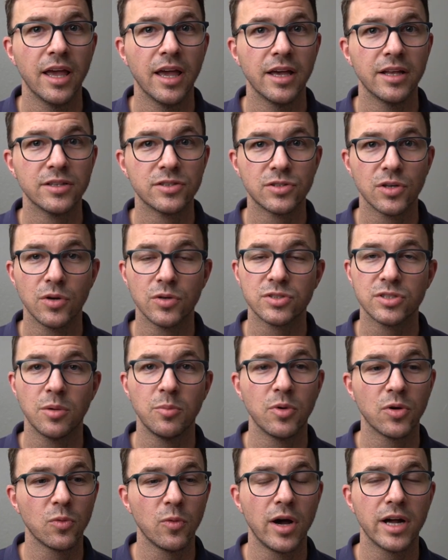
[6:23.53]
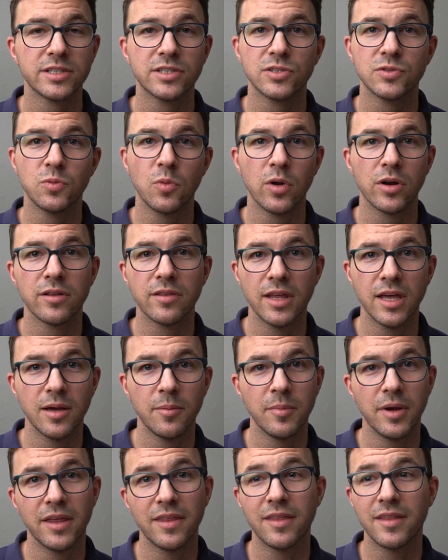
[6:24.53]
And so someone watches one of
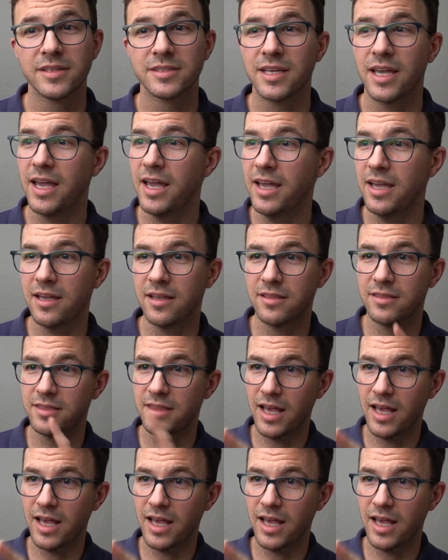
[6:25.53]
them and then they say, hey,